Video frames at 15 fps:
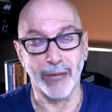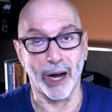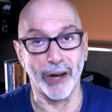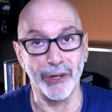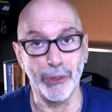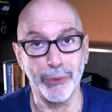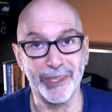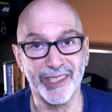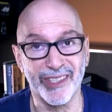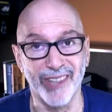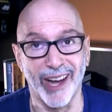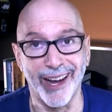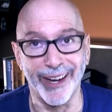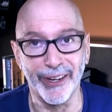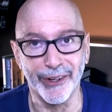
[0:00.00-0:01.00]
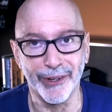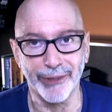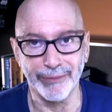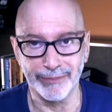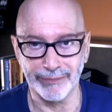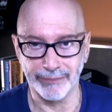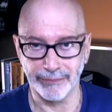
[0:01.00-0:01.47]
are you a sigher?
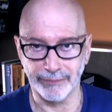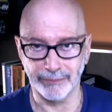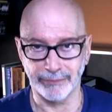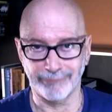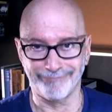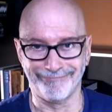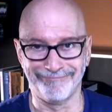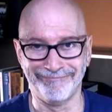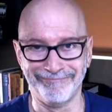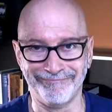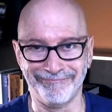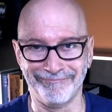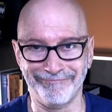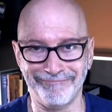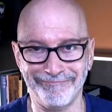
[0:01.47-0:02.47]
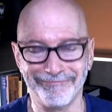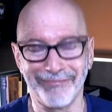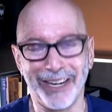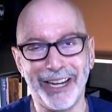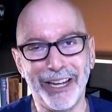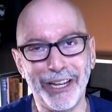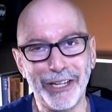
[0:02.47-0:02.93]

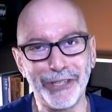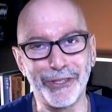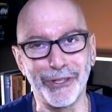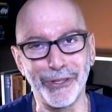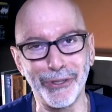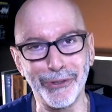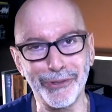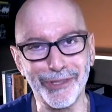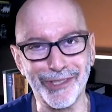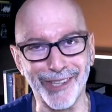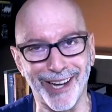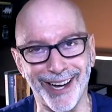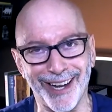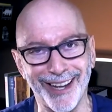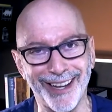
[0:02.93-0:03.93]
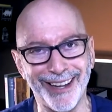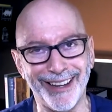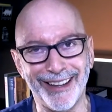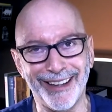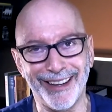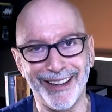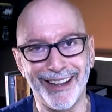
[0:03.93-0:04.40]
Do you sigh?
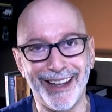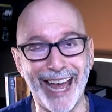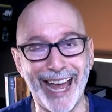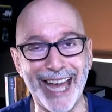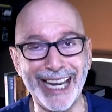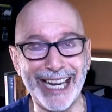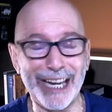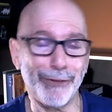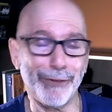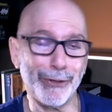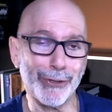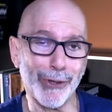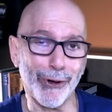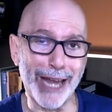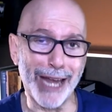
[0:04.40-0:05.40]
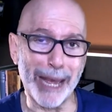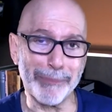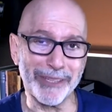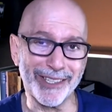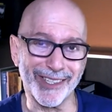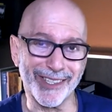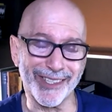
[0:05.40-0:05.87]
And if you don't
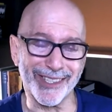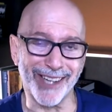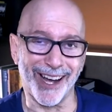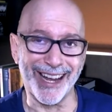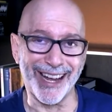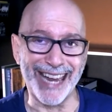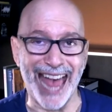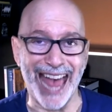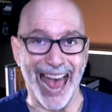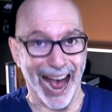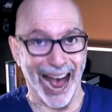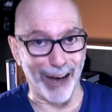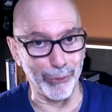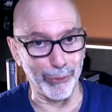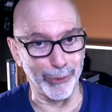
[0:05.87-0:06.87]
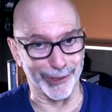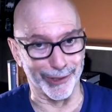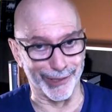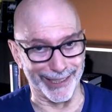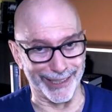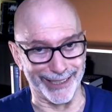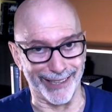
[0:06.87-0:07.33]
happen to sigh
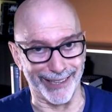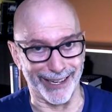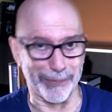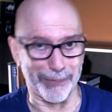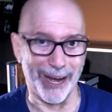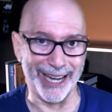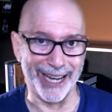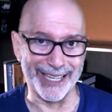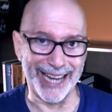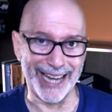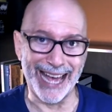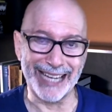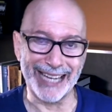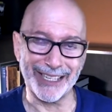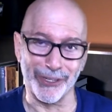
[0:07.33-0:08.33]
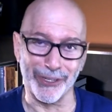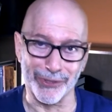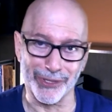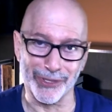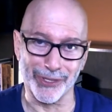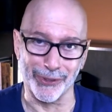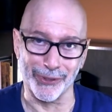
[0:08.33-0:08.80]
outwardly like my dad
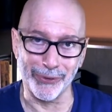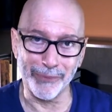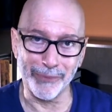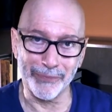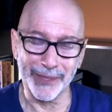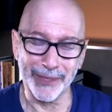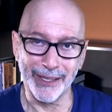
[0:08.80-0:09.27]
used to,